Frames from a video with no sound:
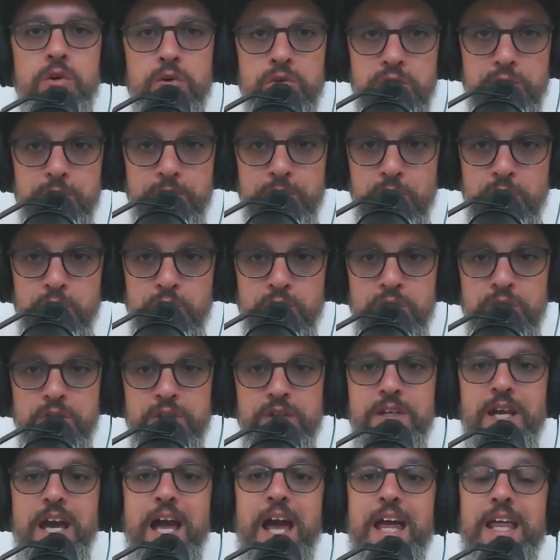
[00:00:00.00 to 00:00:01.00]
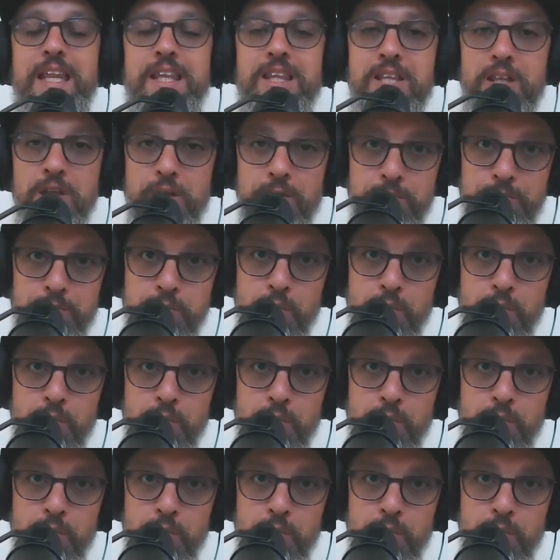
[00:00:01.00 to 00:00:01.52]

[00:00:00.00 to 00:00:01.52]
contribution and the